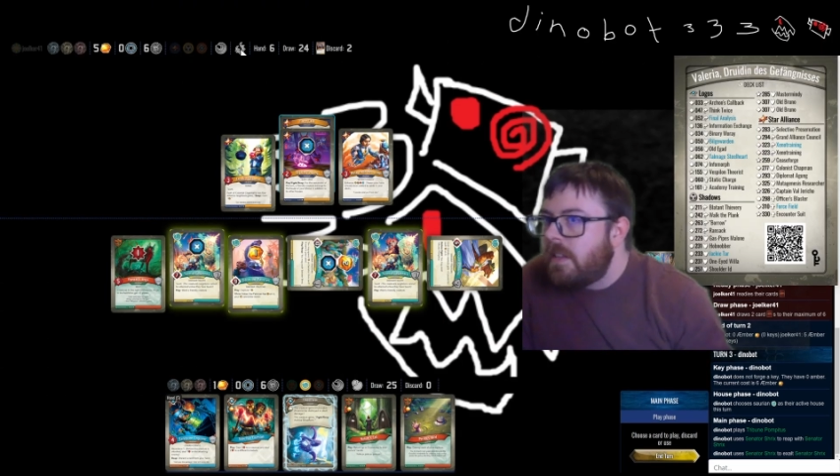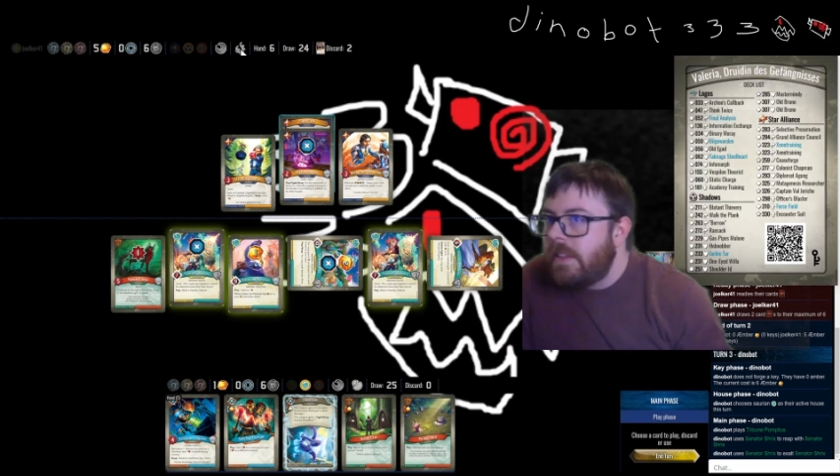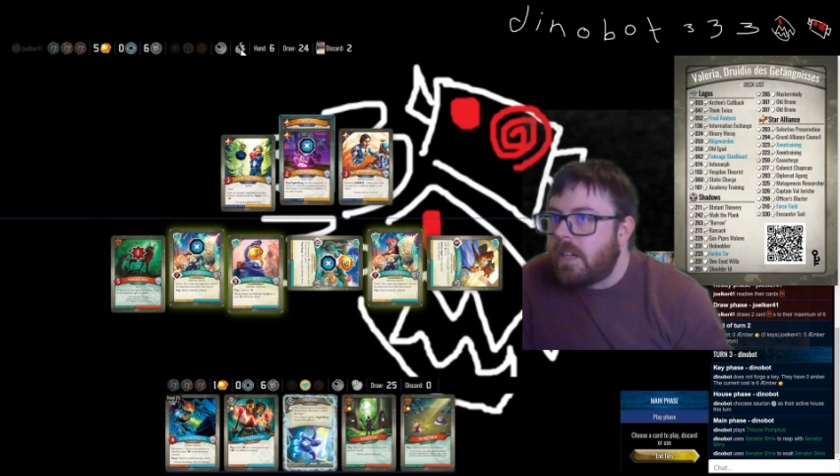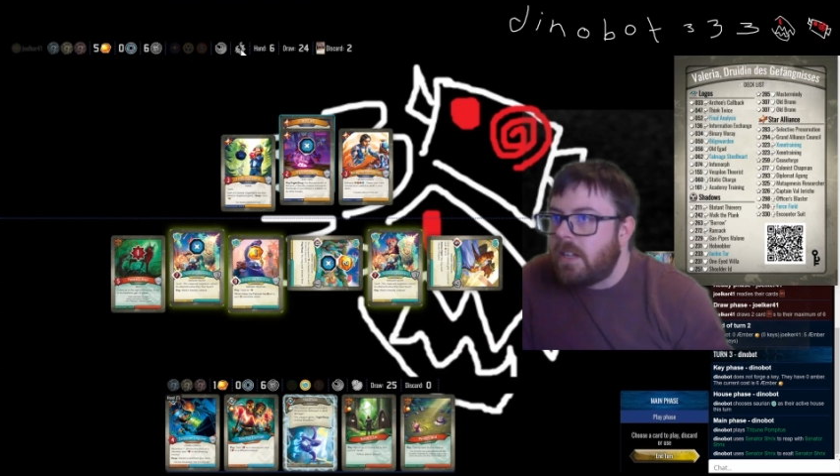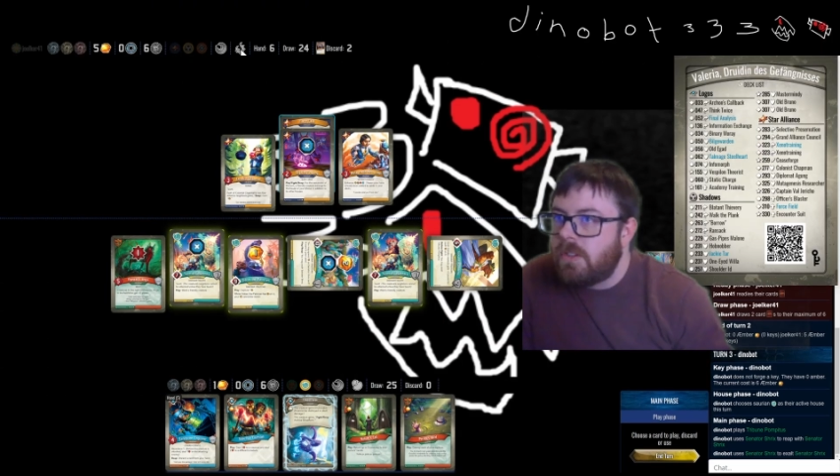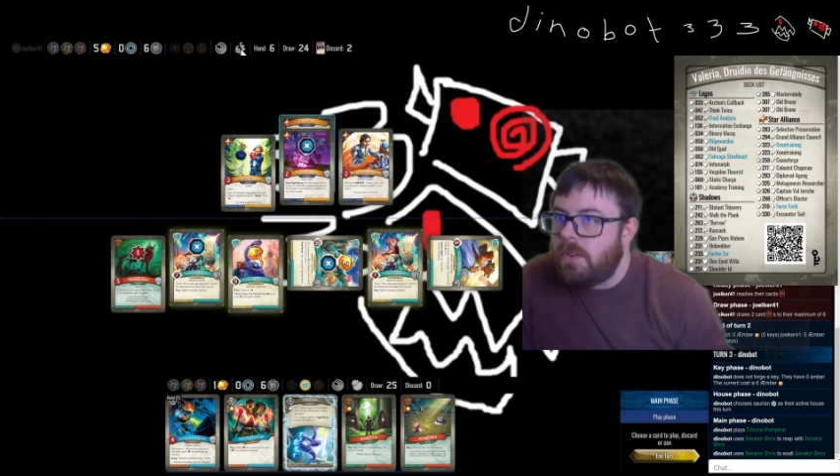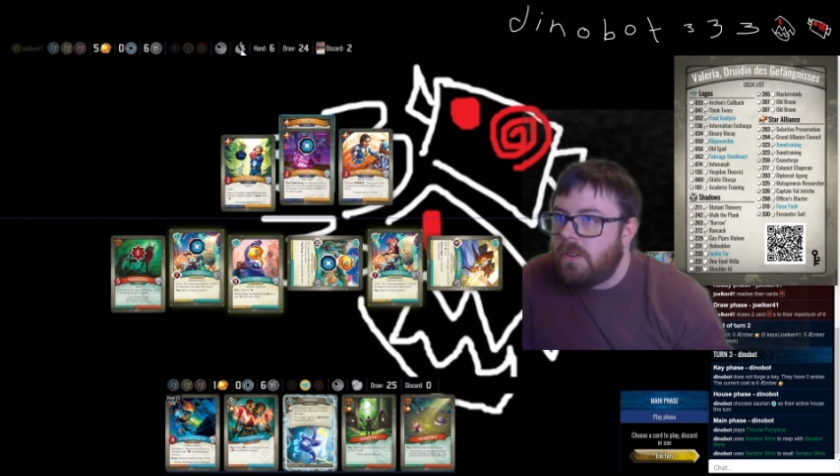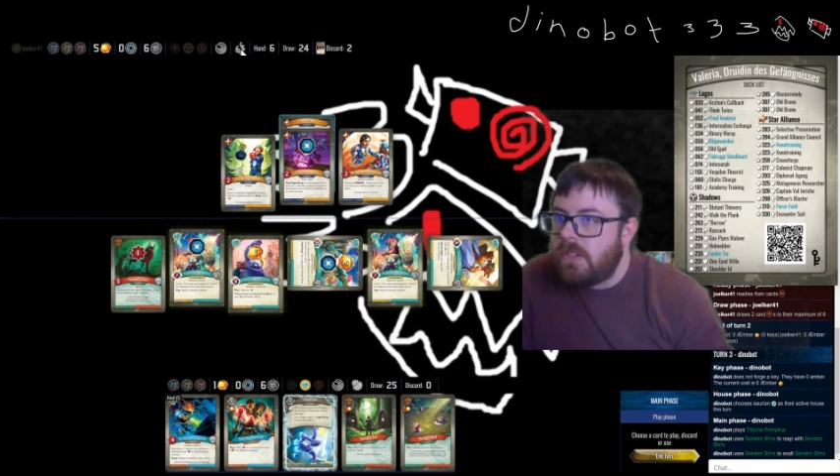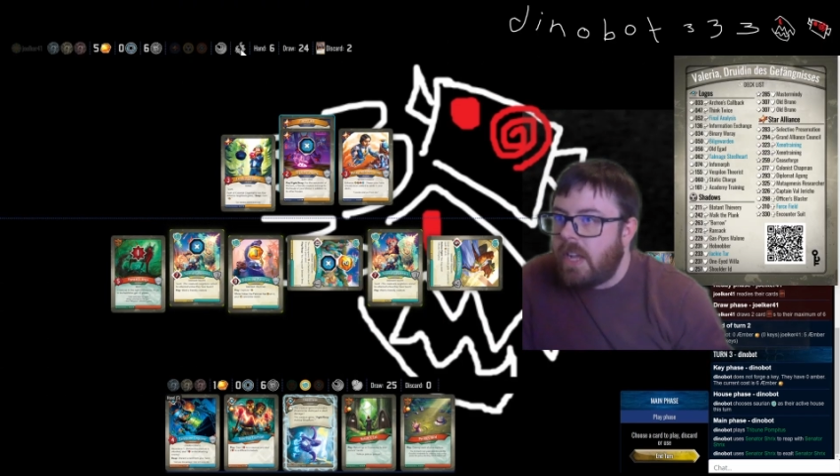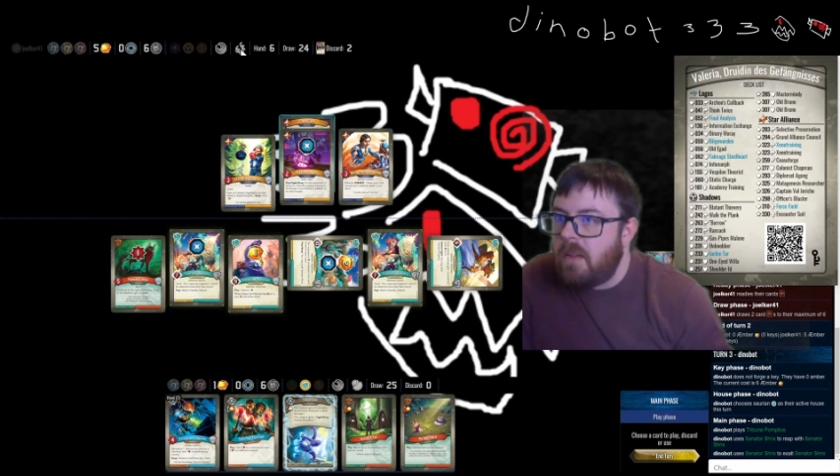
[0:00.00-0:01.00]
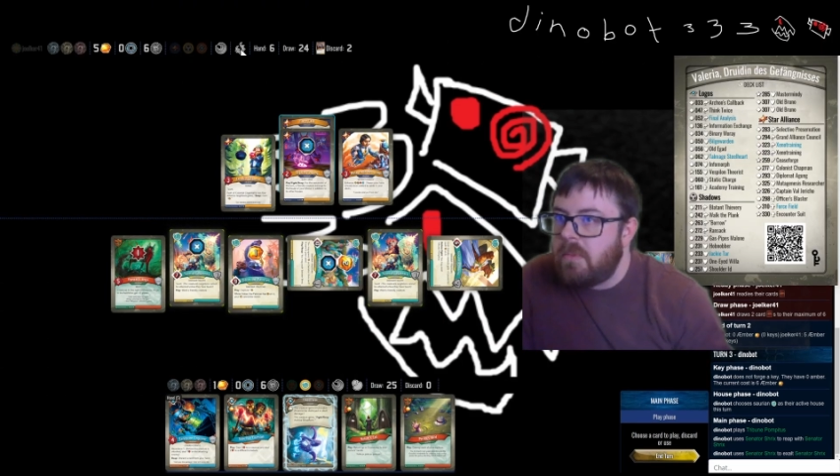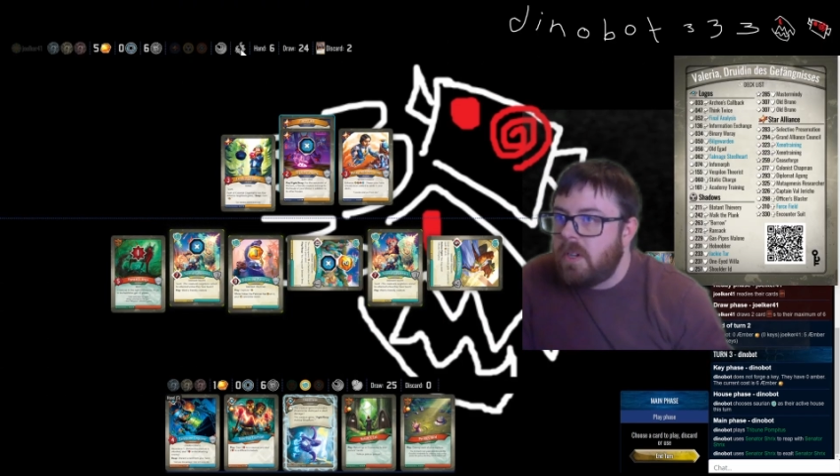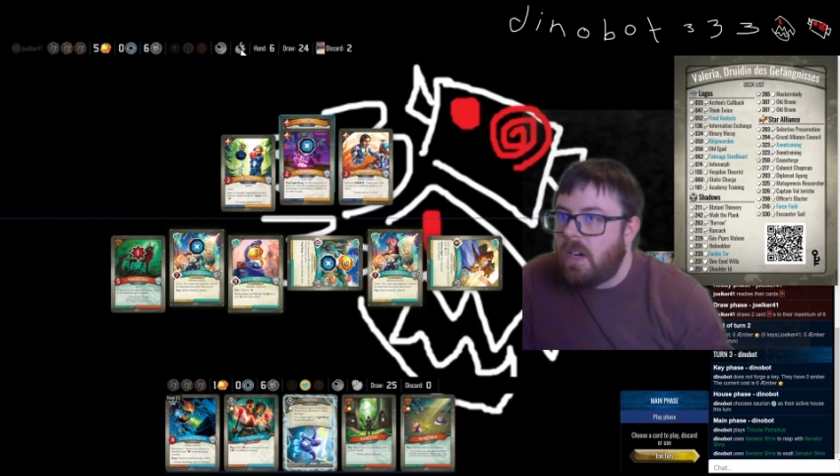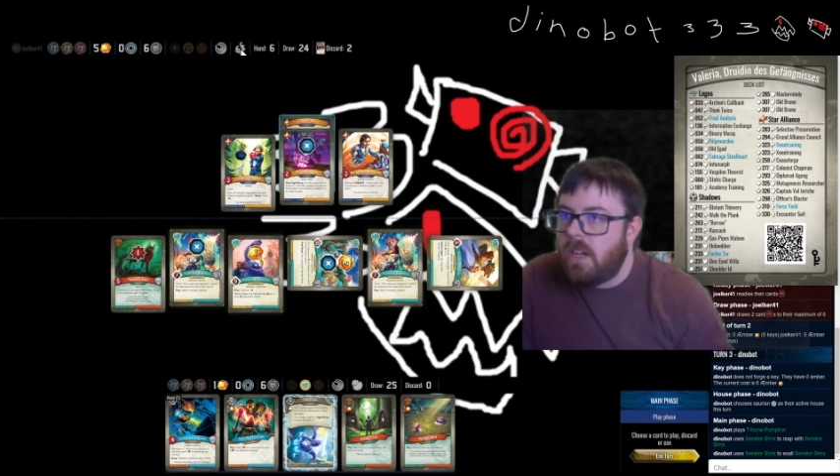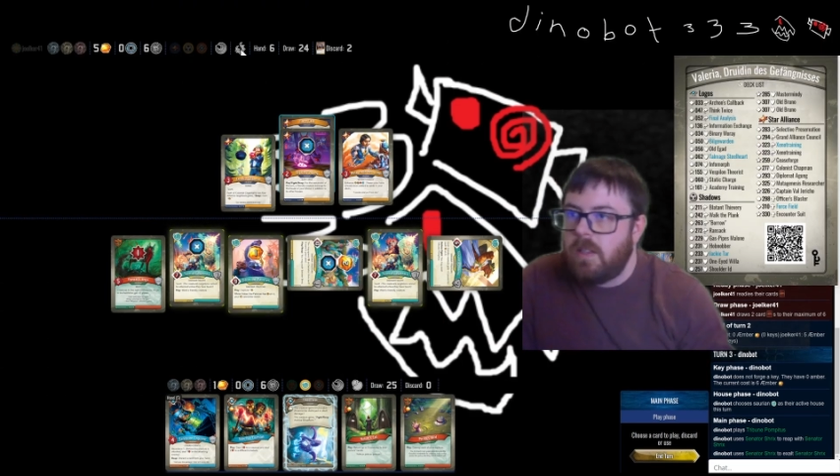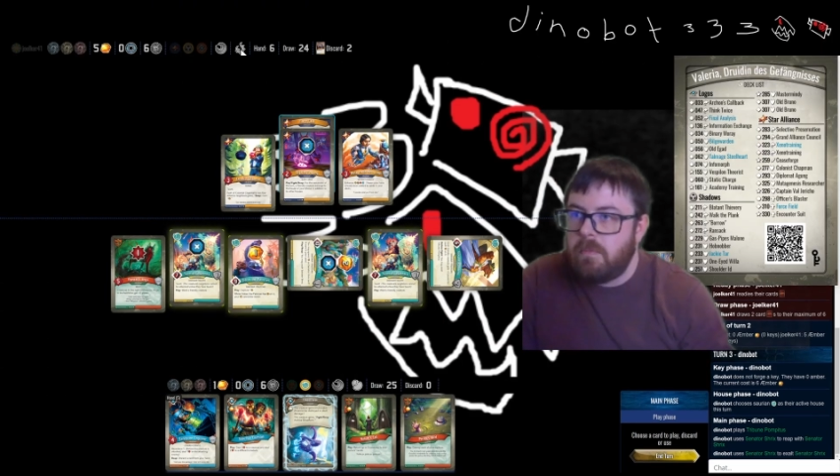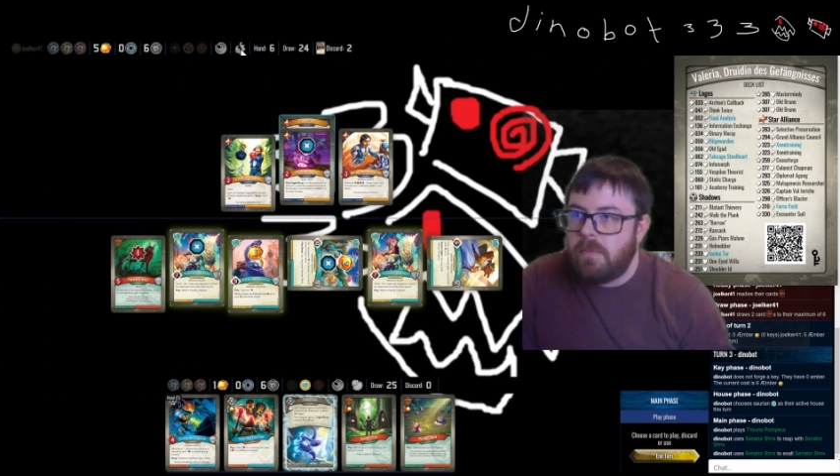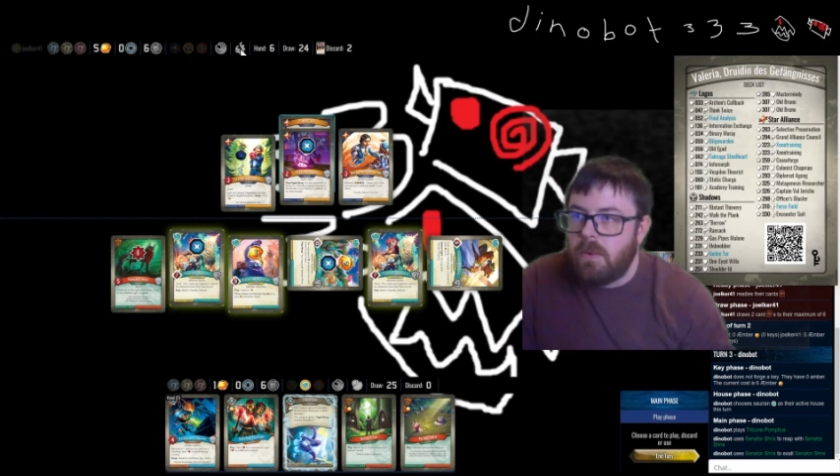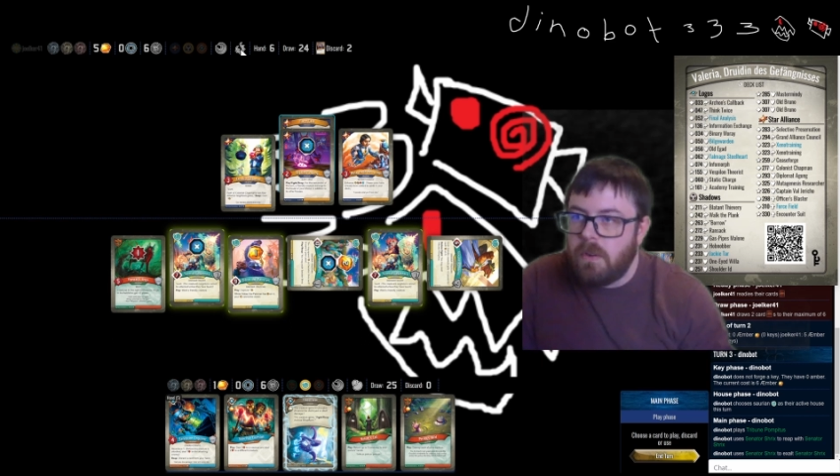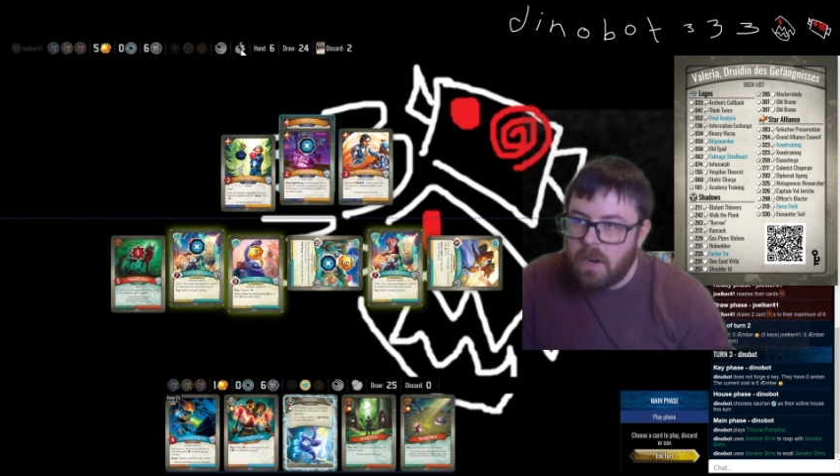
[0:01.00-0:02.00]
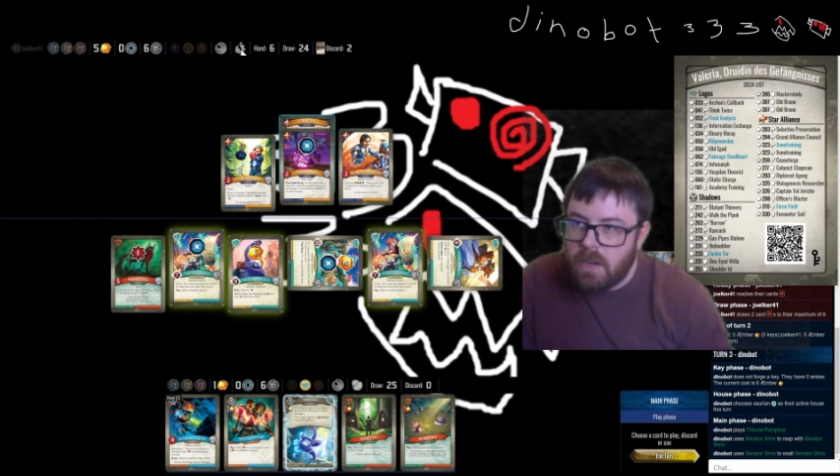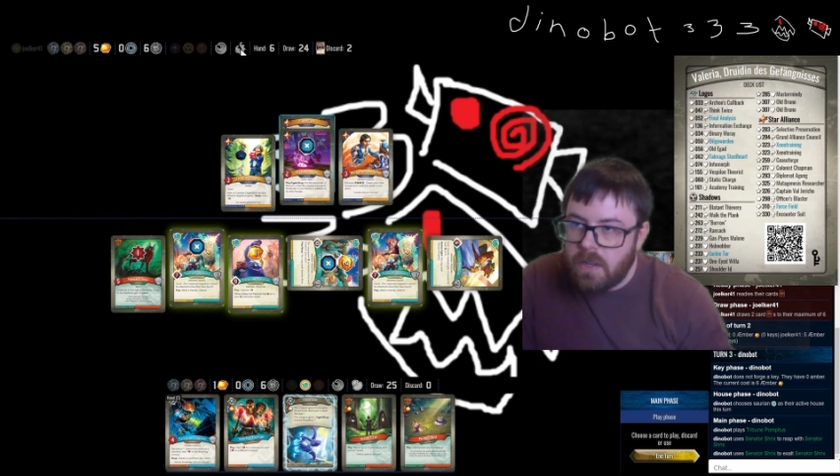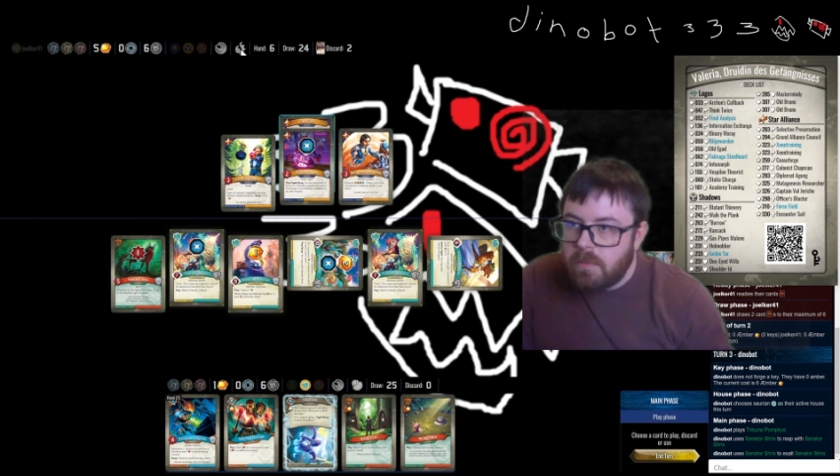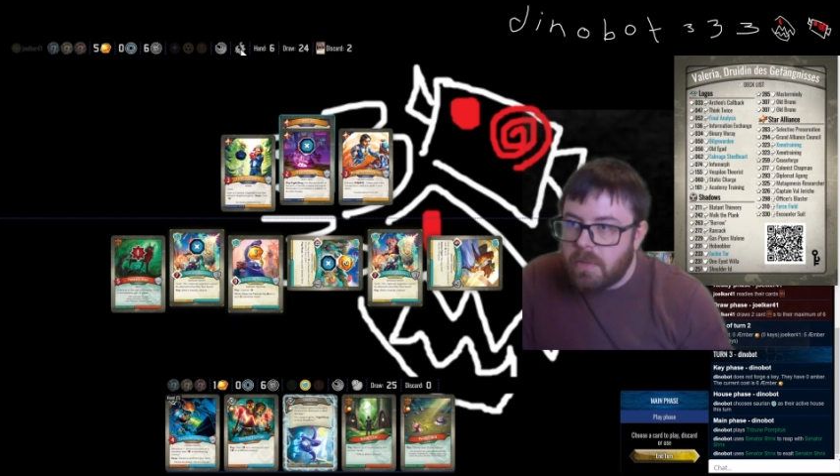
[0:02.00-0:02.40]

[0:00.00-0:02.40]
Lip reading: that controls Amber on the board,